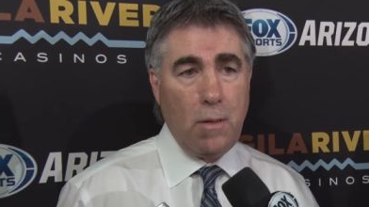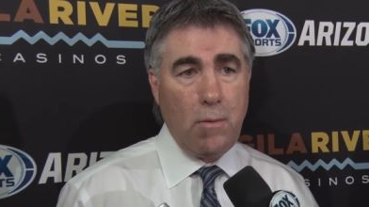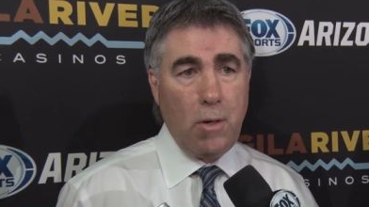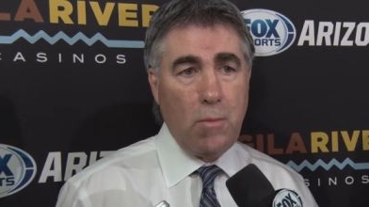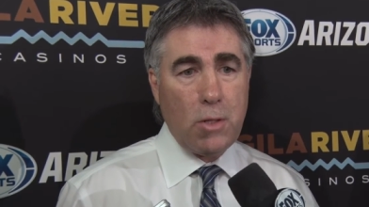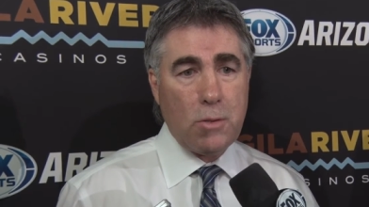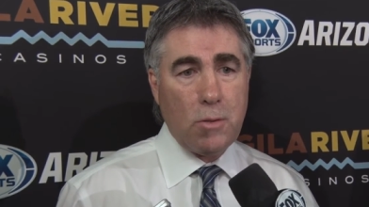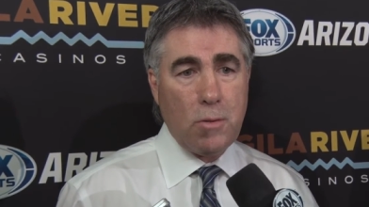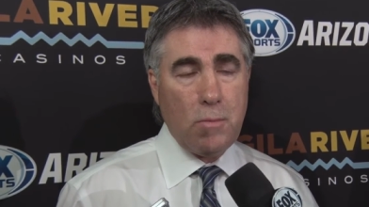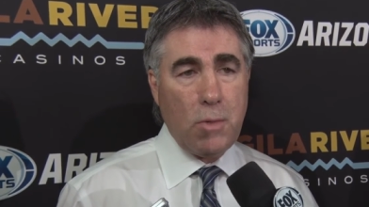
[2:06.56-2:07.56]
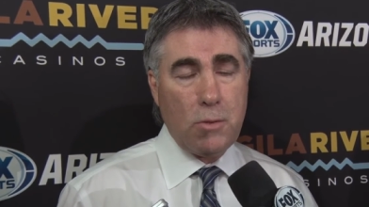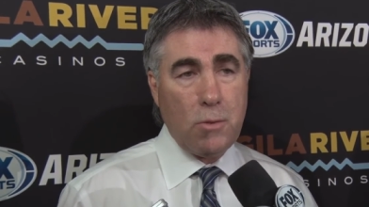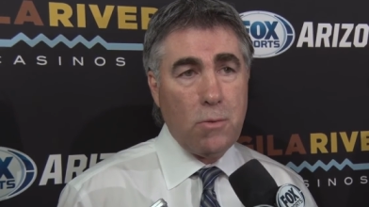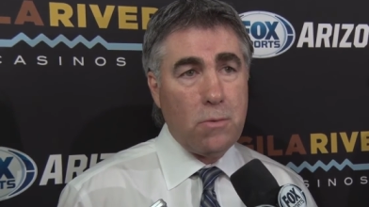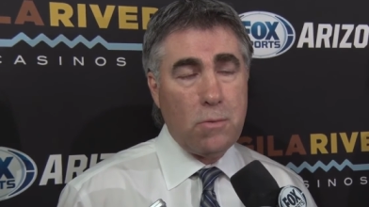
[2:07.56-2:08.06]
Yeah, very much so. He made
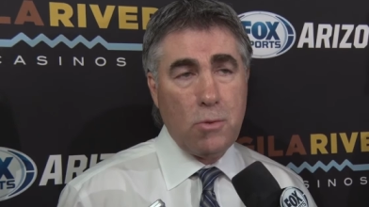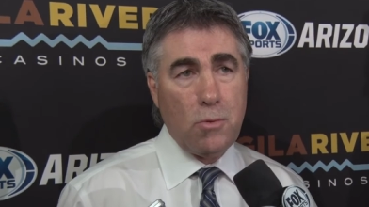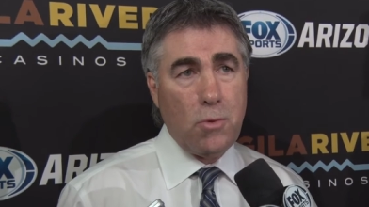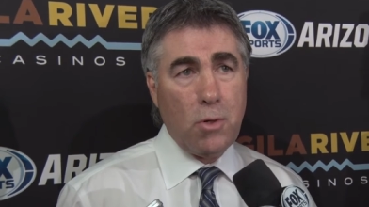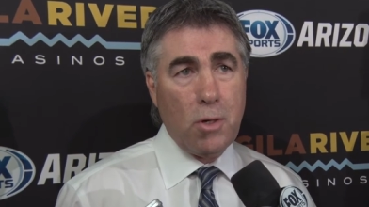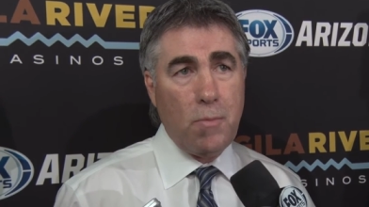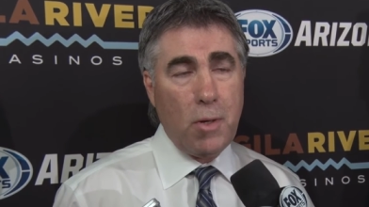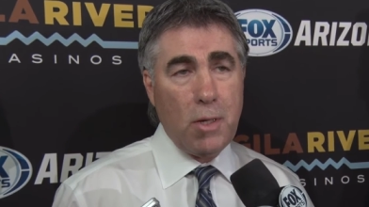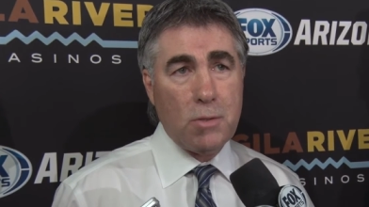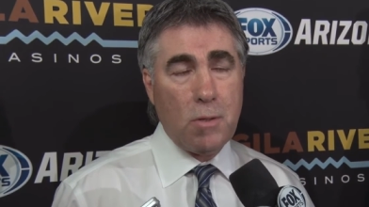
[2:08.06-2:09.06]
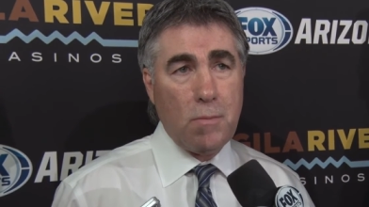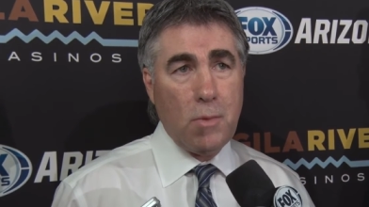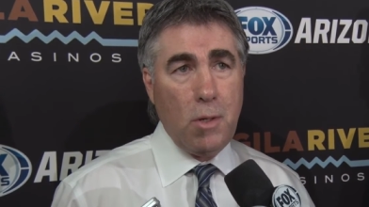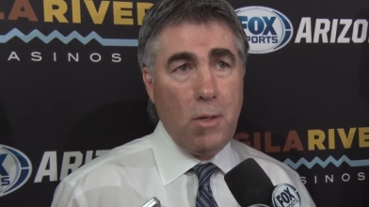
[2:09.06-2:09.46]
two real good plays on